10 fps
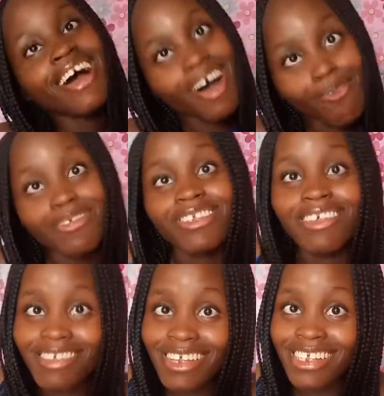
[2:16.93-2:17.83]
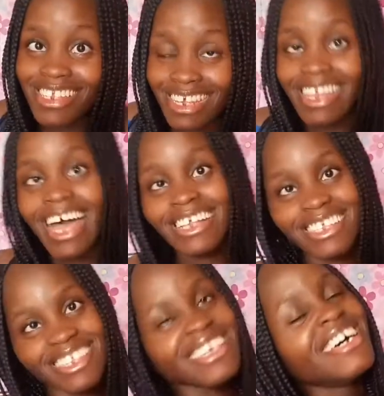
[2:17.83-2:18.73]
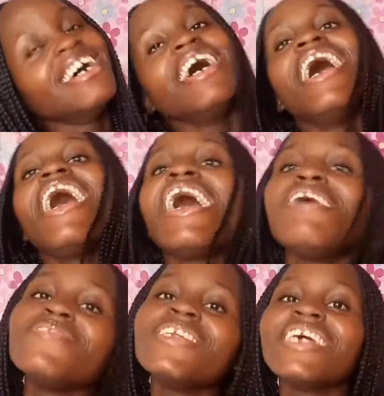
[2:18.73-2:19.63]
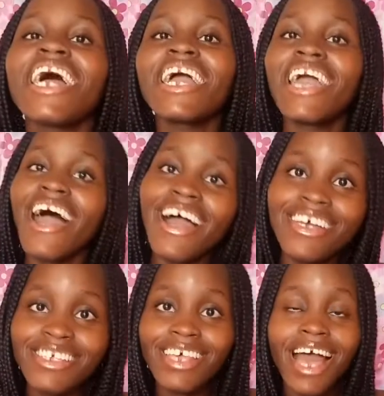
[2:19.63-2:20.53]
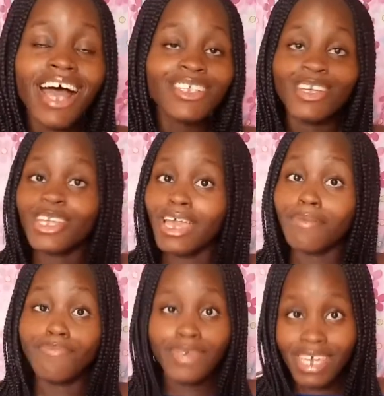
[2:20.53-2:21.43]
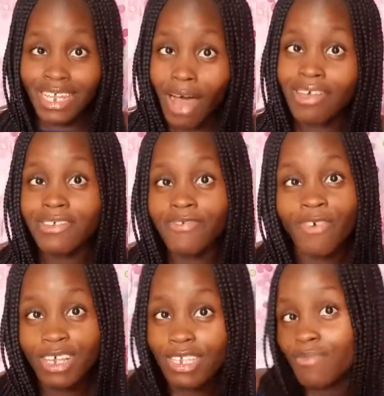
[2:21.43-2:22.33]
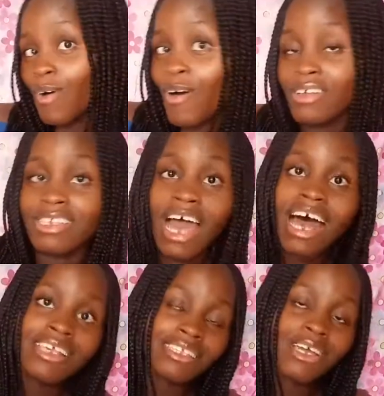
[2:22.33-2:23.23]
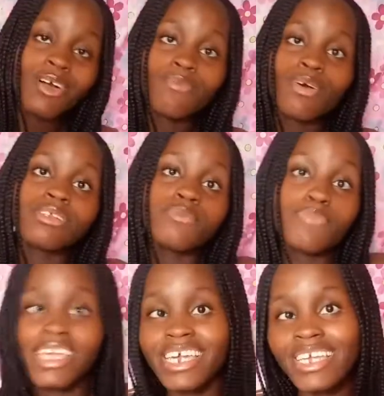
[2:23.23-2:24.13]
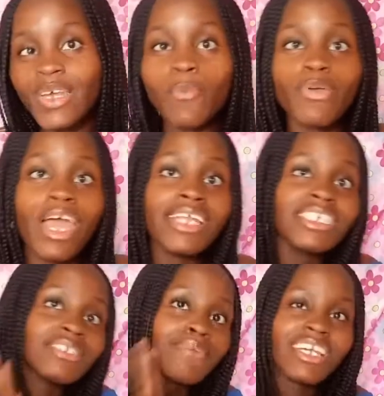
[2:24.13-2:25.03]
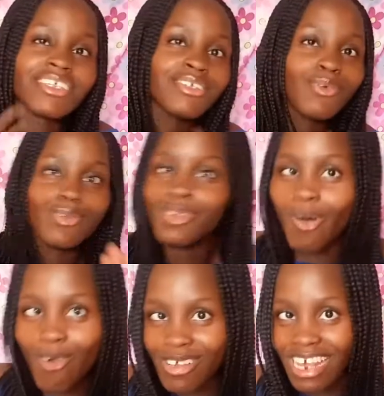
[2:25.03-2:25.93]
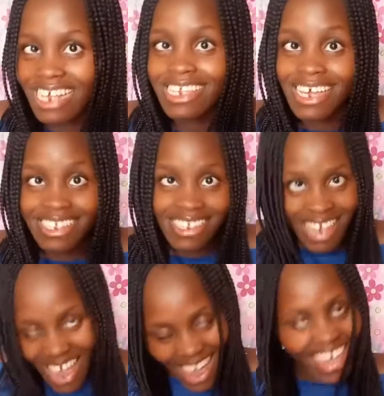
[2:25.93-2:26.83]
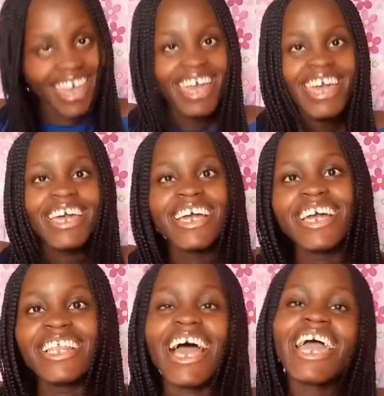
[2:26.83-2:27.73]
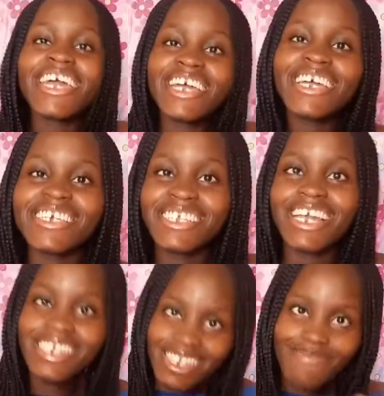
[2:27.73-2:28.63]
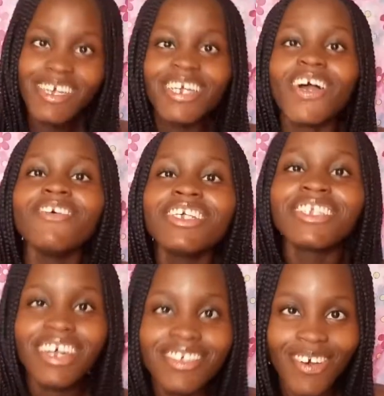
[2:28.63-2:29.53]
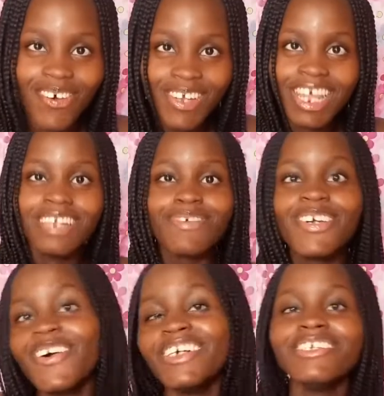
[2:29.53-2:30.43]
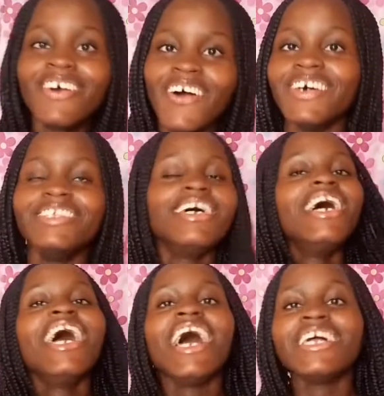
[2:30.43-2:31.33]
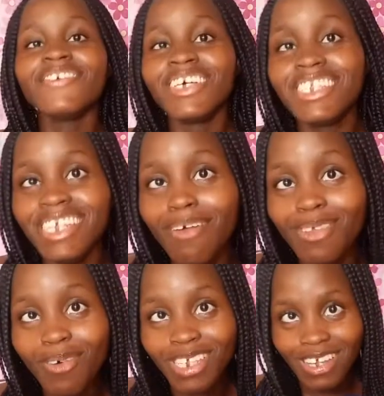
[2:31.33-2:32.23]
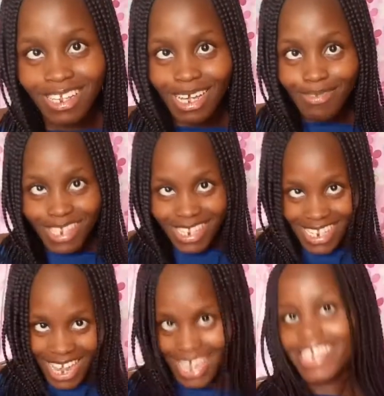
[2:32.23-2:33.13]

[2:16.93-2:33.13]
Hope it's not too late to say that. Happy New Year, guys. How's your new year been? How's the first month? How's the second month been? Okay, I did smashing those goals, as I say. Like, just me in the comment section, what has been going on? Anyway, see, let me know what's your time today.